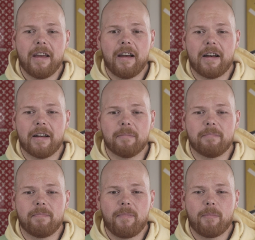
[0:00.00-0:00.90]

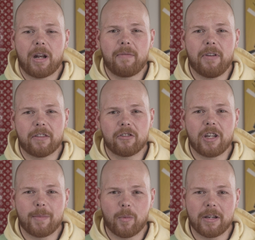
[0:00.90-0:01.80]
but I feel like there's
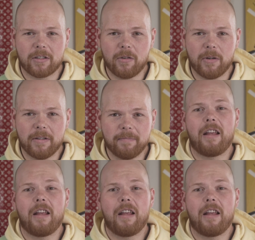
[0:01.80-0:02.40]
cheaper ways to do it.